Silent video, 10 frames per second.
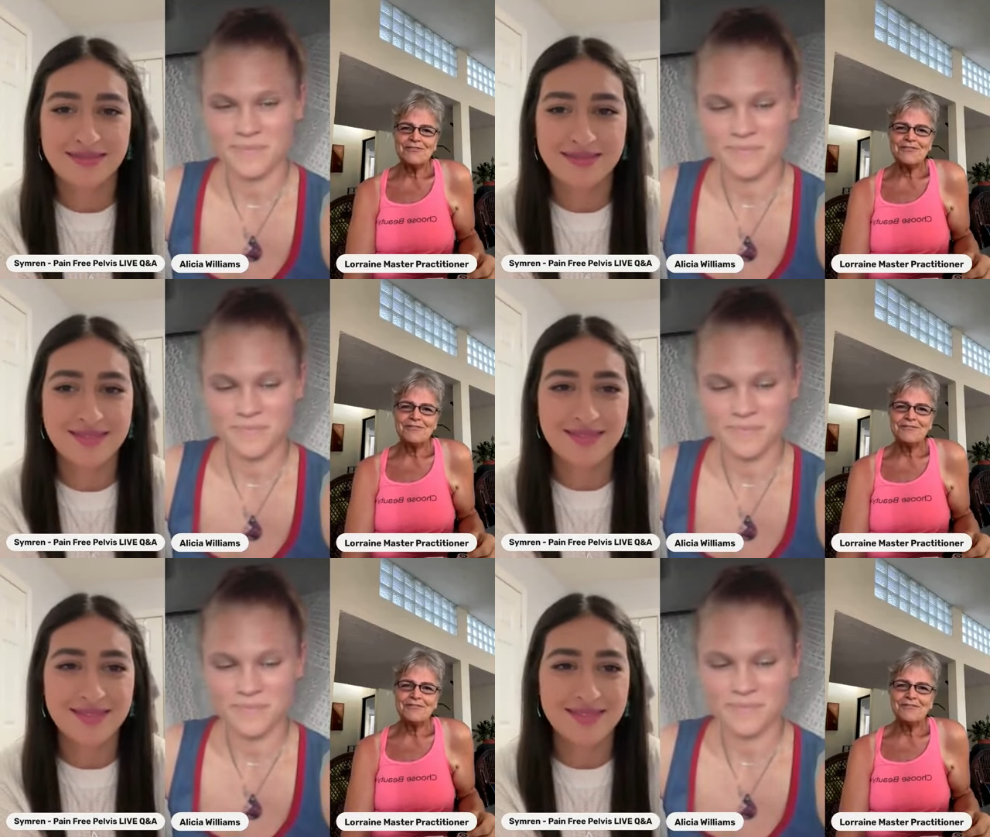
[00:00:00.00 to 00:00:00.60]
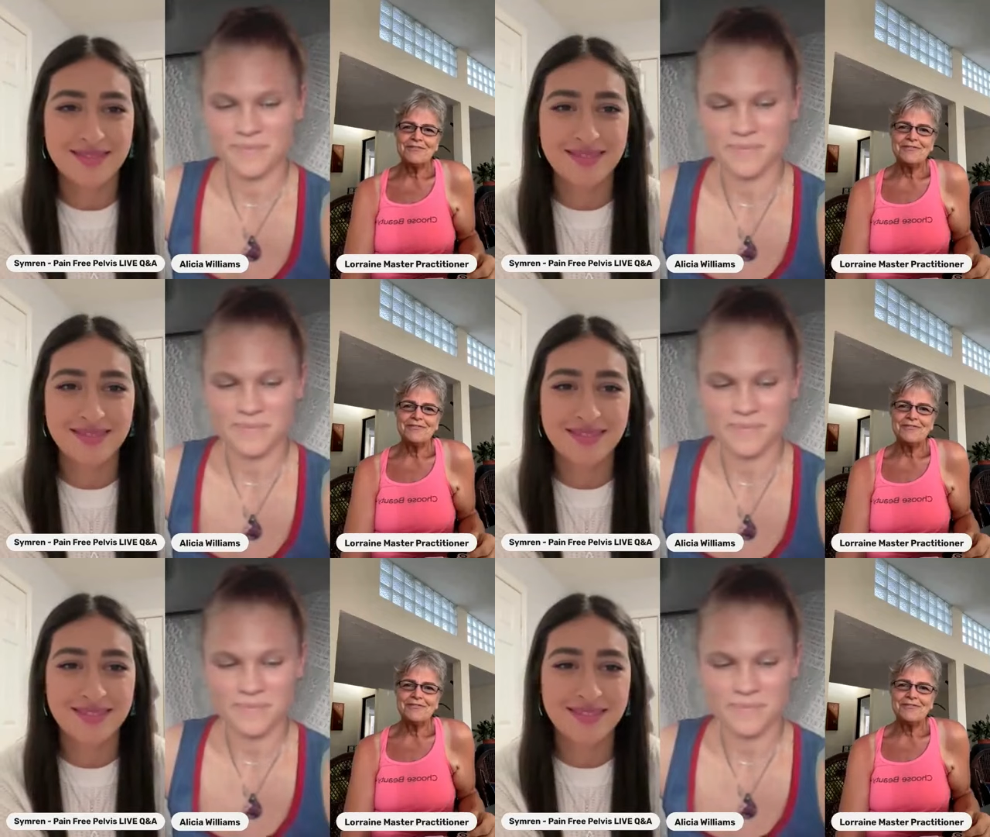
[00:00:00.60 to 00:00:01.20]

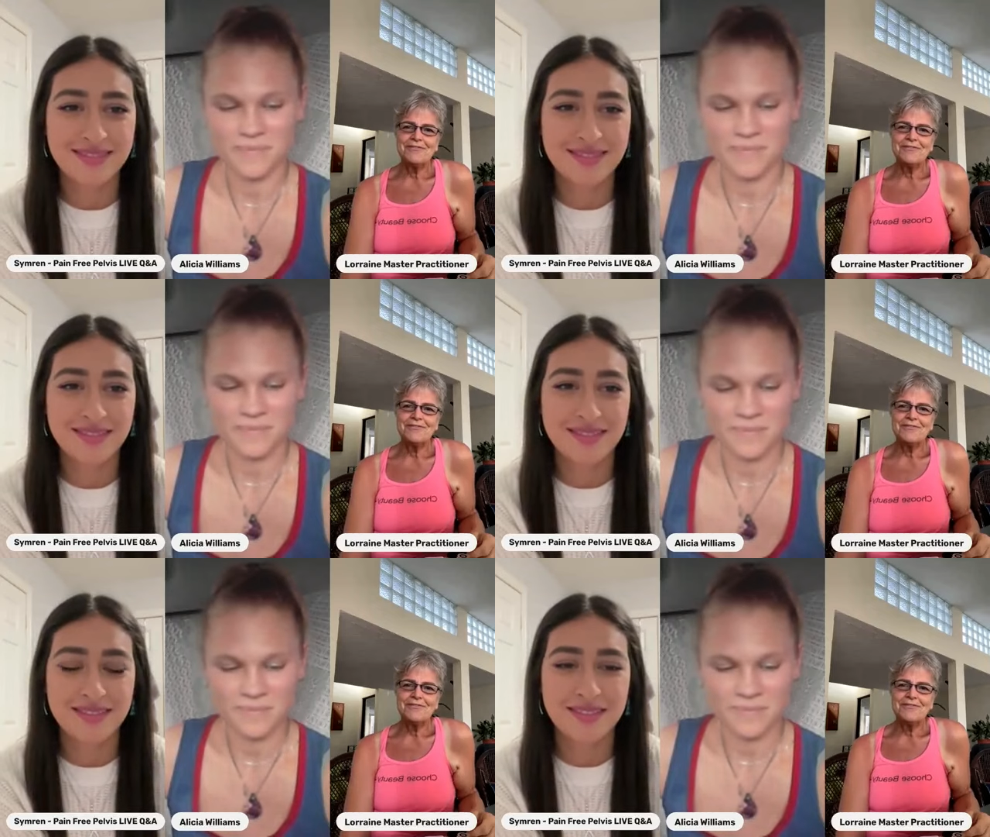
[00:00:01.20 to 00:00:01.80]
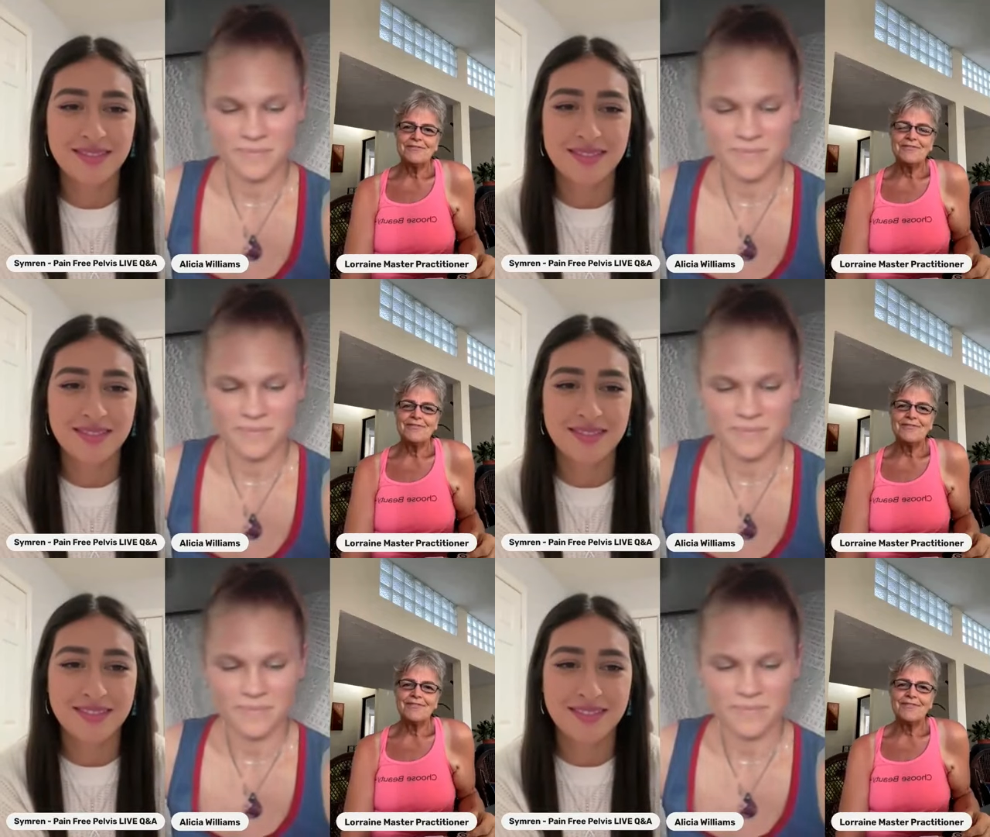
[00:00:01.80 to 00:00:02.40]

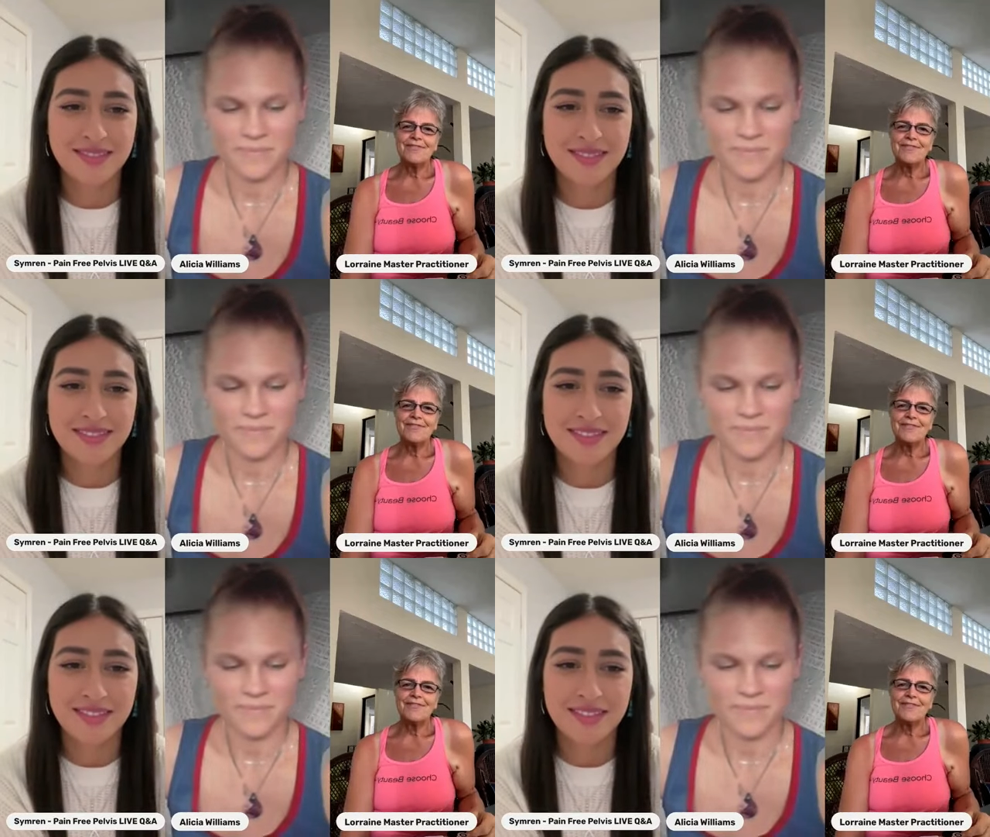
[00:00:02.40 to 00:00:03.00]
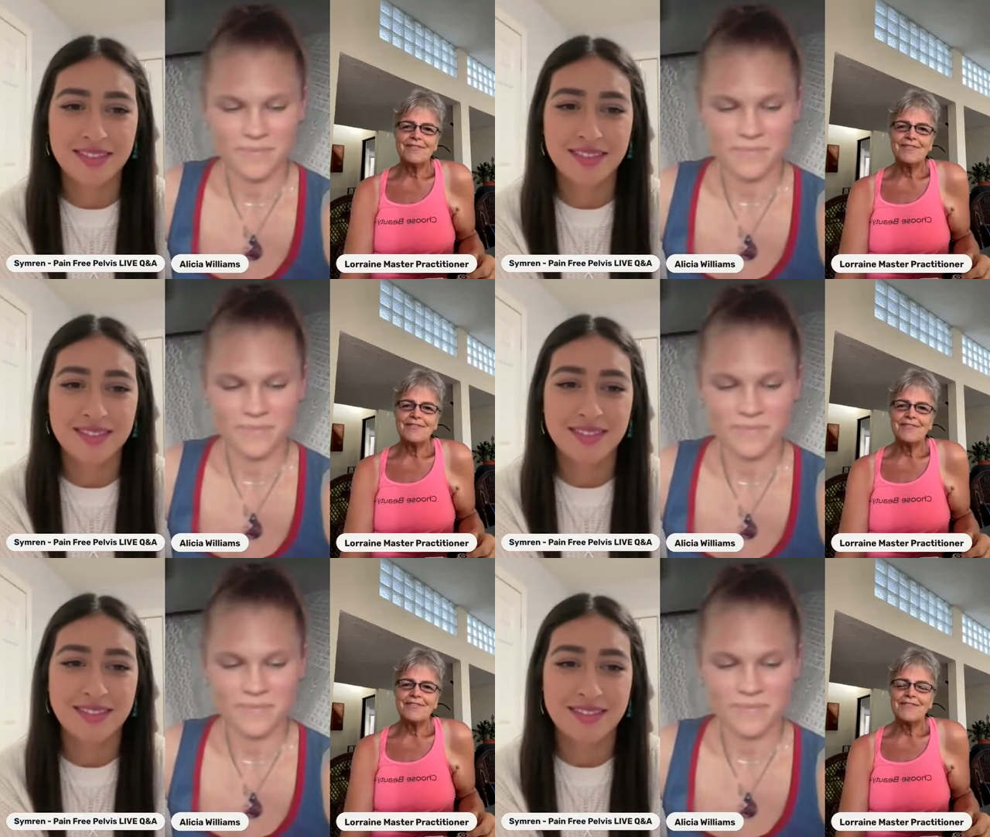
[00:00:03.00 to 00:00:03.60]

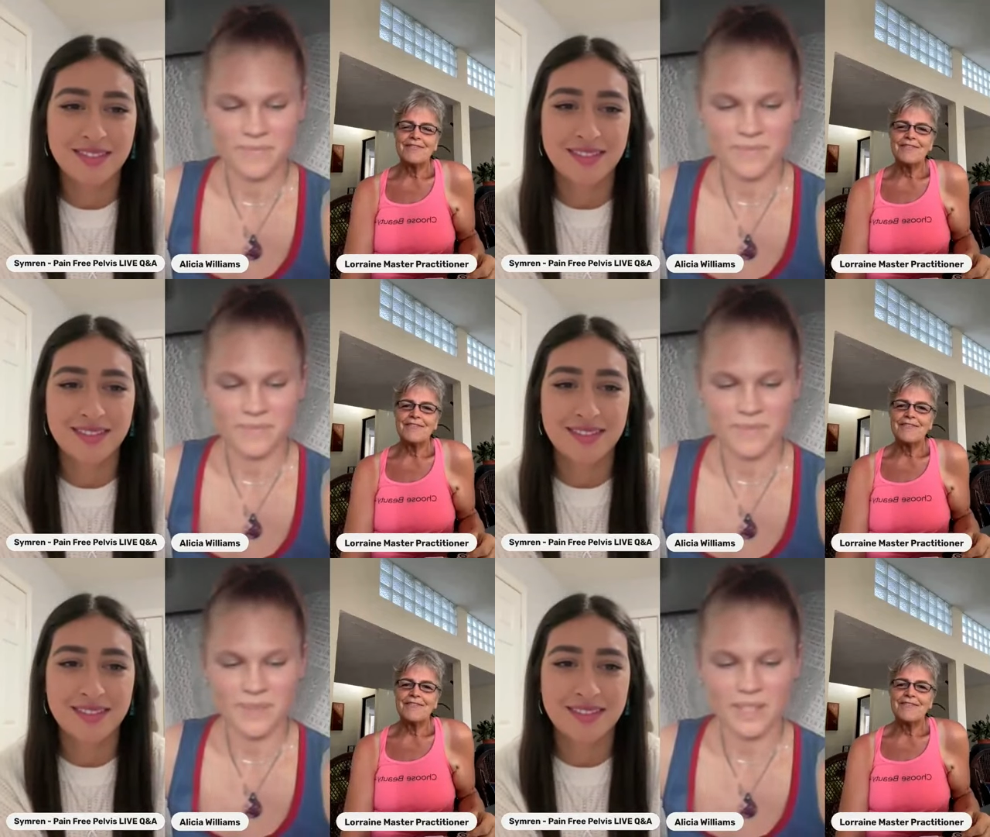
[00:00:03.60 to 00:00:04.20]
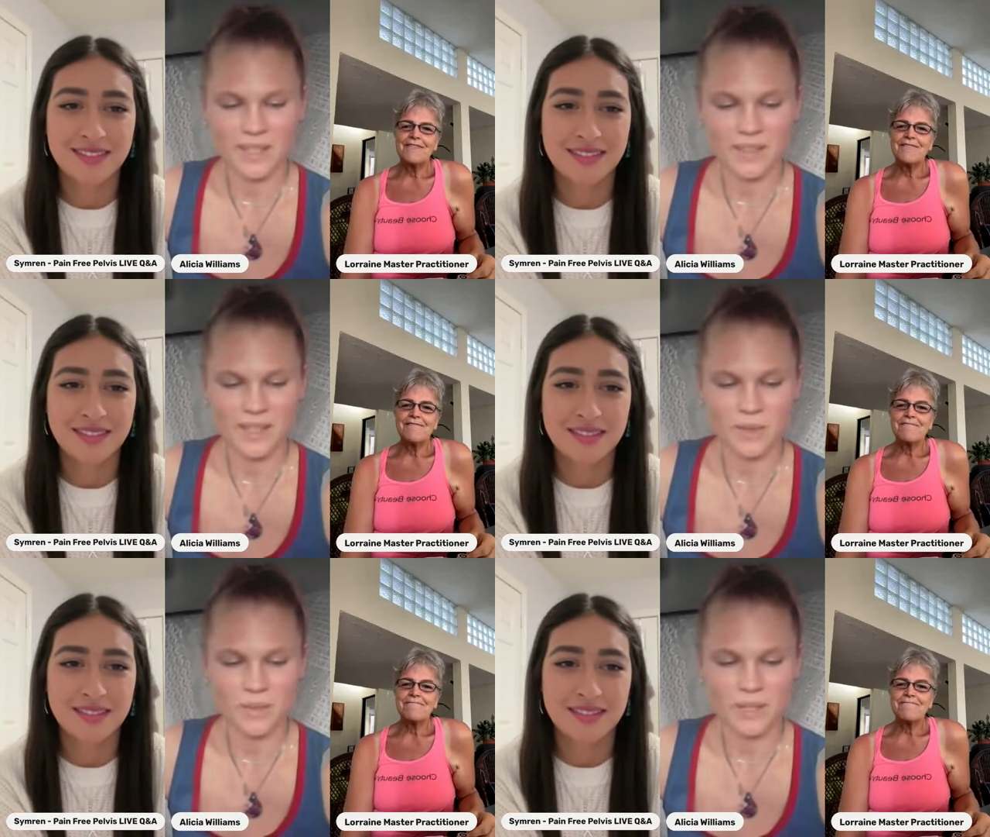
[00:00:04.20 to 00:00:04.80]

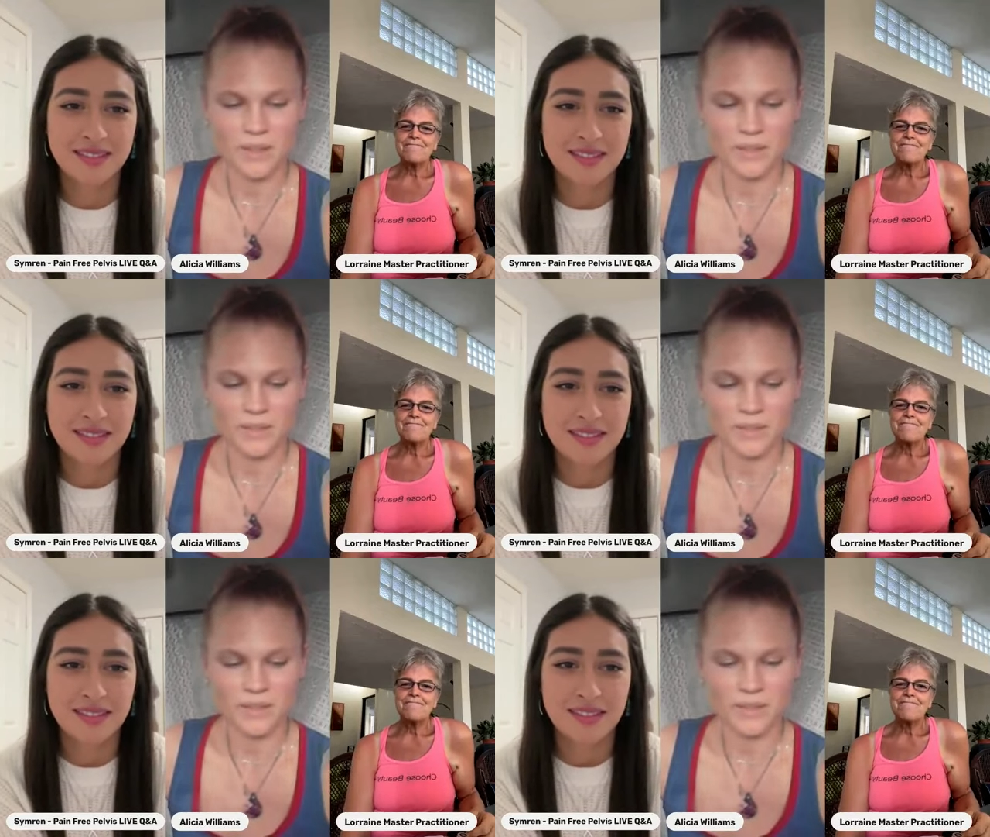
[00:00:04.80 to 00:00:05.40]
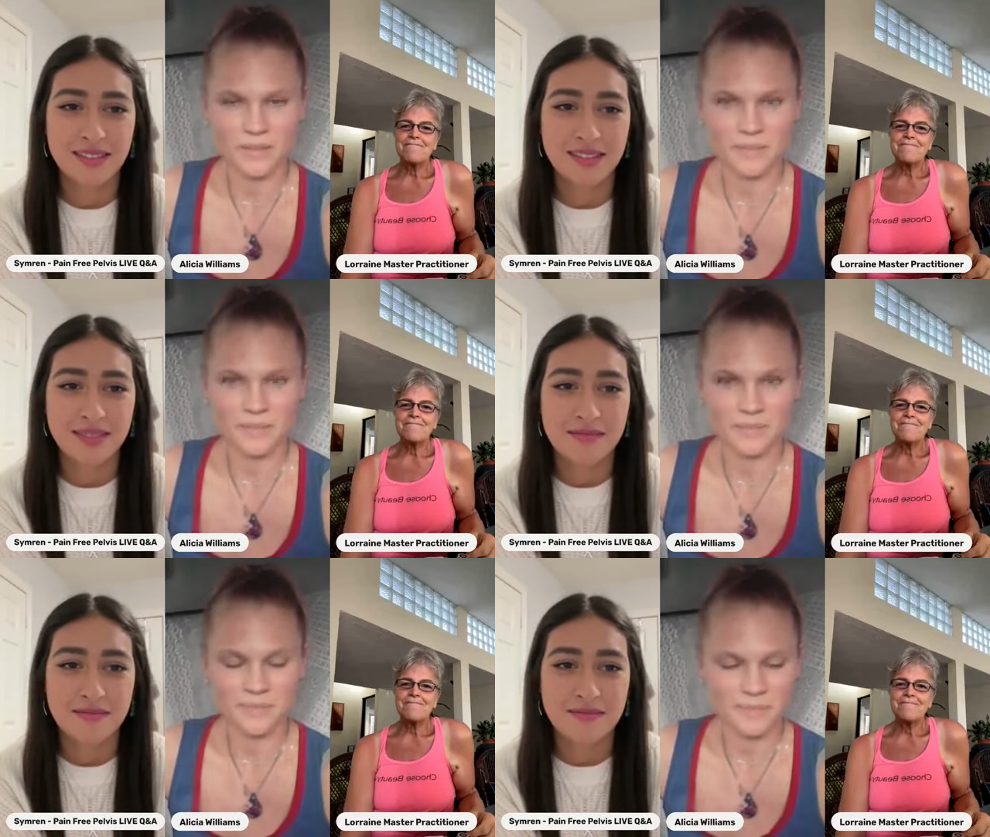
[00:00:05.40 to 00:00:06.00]

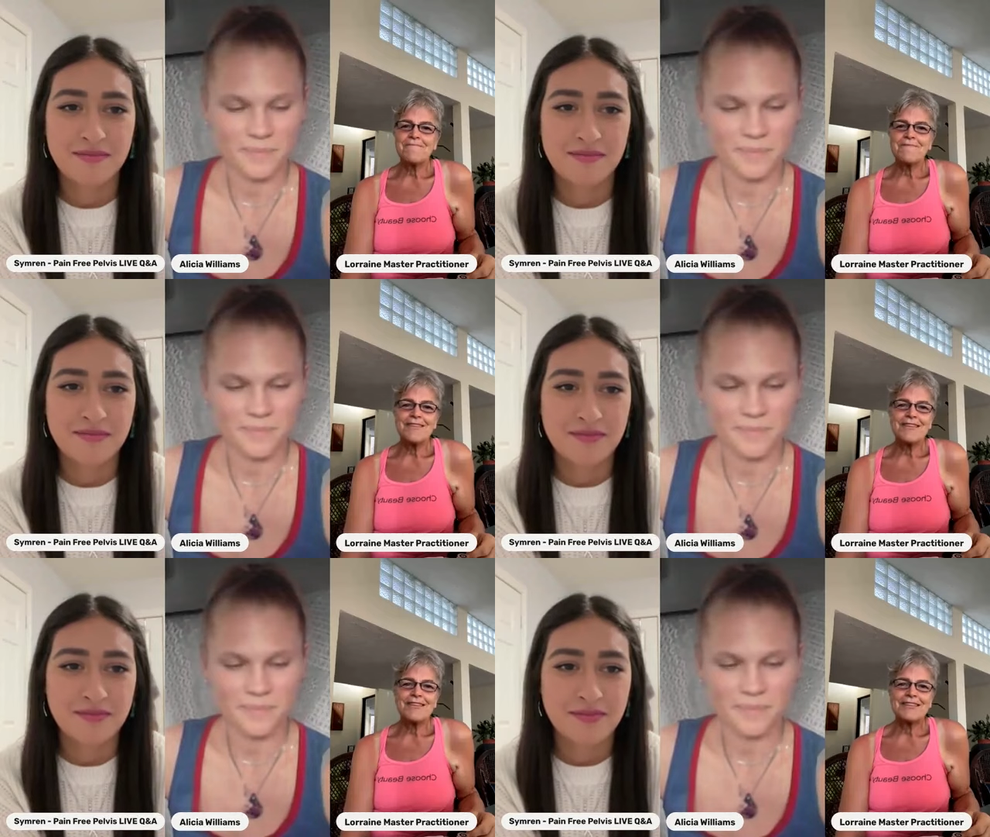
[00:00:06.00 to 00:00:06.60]
[no speech]